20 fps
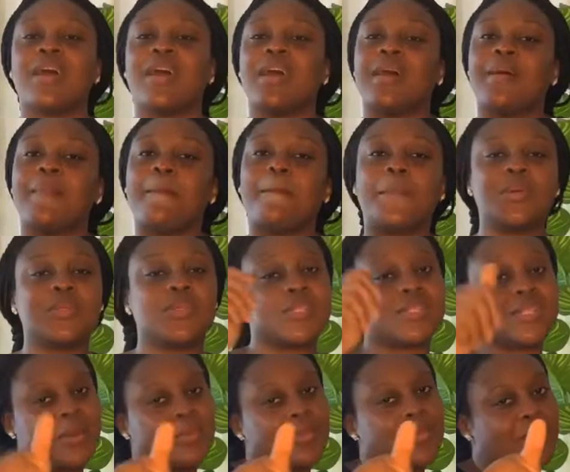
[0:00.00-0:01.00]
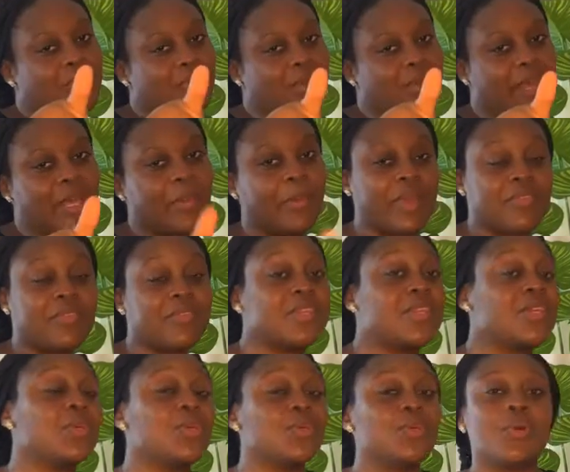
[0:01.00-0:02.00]
Put a thumb if you like my
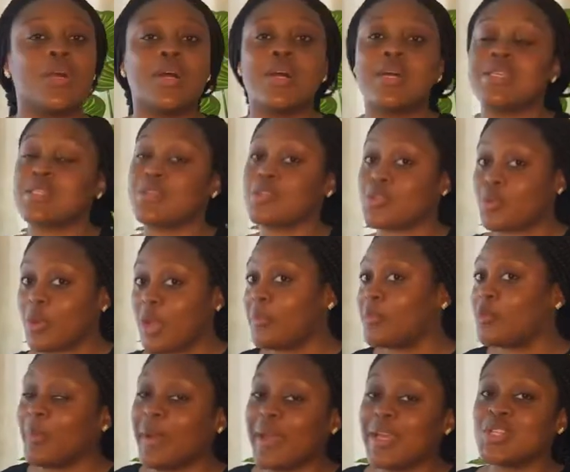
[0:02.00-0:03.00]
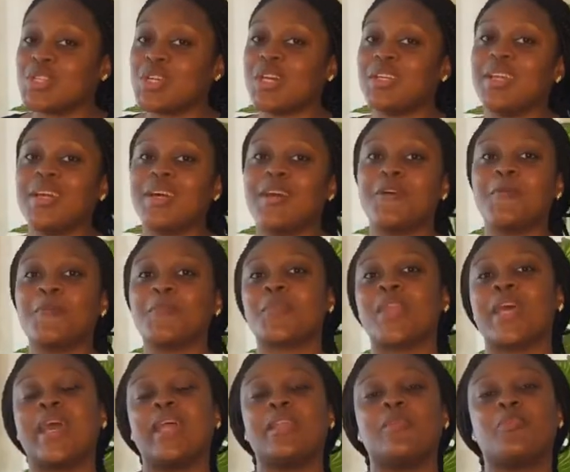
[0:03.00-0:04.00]
video. Subscribe to my channel
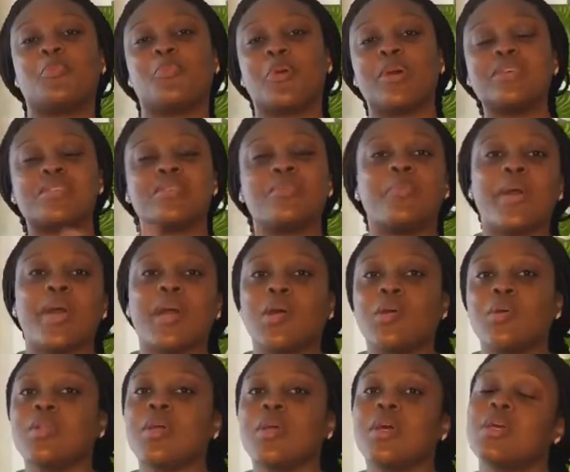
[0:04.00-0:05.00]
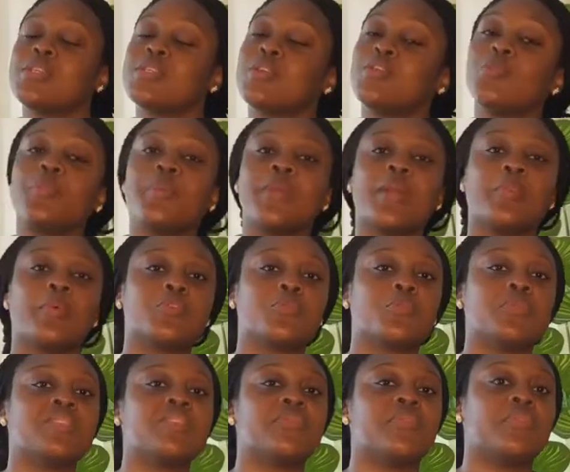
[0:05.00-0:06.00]
and press the bell so you'll be able to
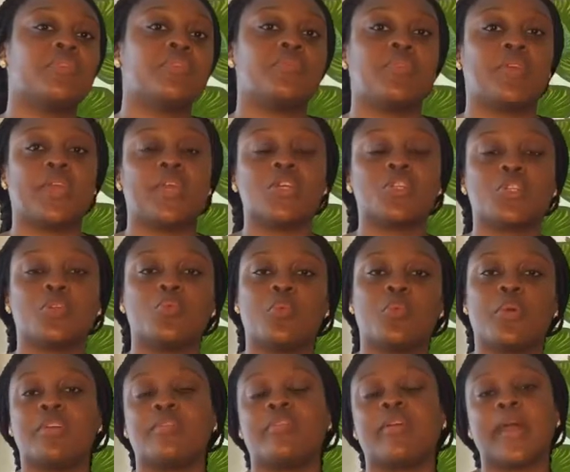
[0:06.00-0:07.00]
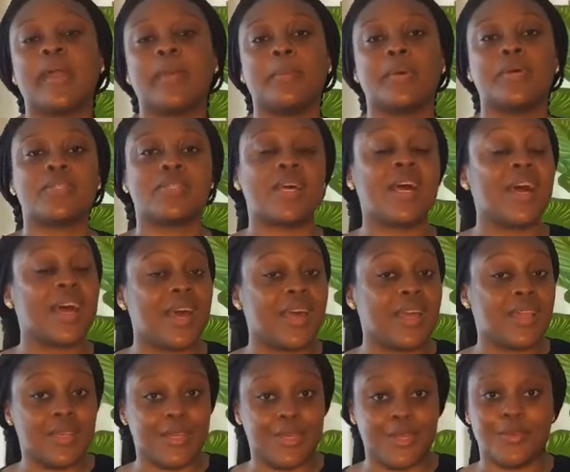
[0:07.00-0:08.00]
receive a notification whenever I post
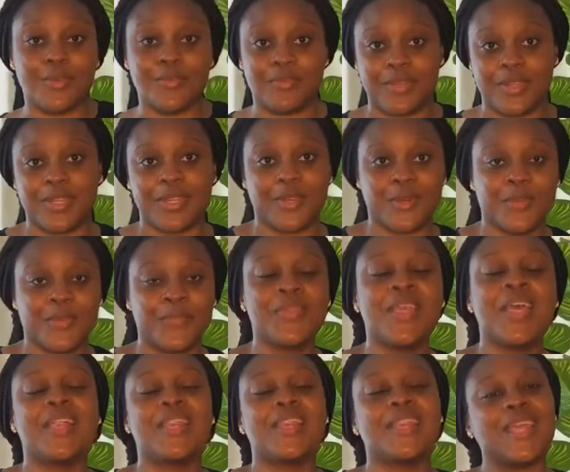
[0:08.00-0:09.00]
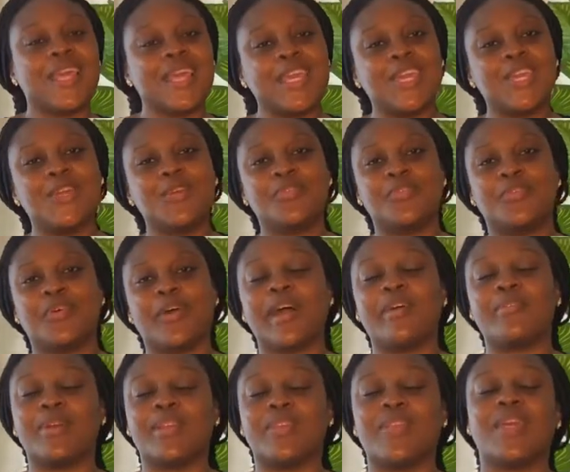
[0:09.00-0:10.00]
a new video. Thank you for
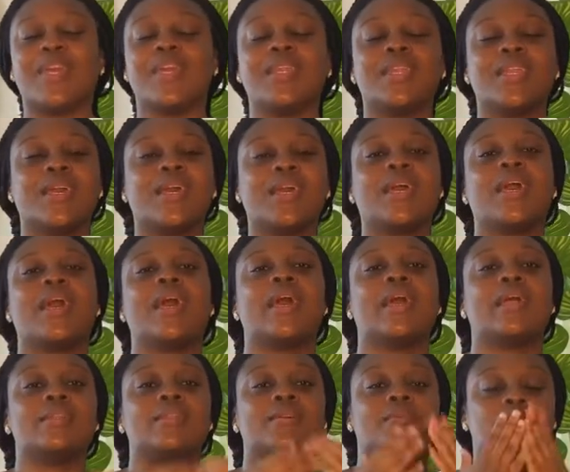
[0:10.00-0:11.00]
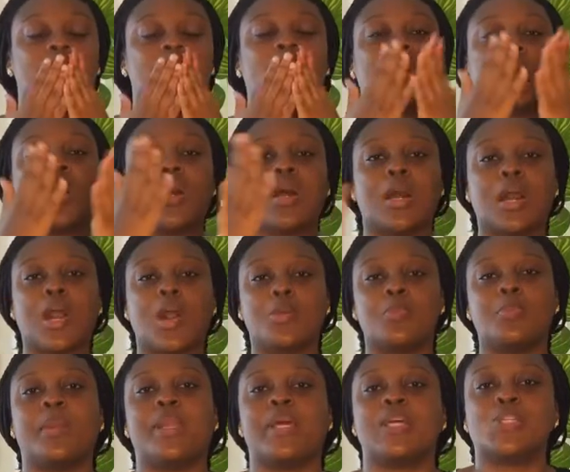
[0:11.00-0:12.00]
everything. And God
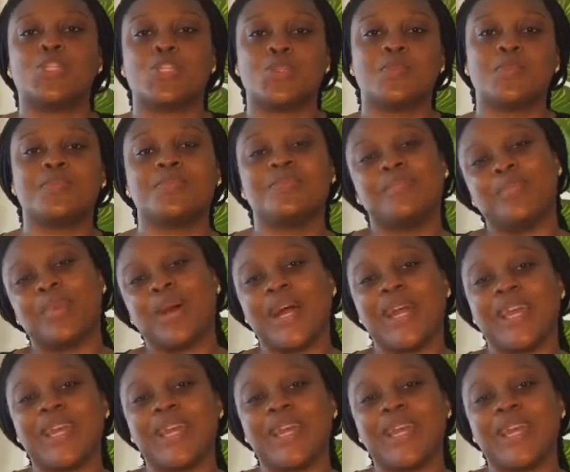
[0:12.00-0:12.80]
bless you. Bye.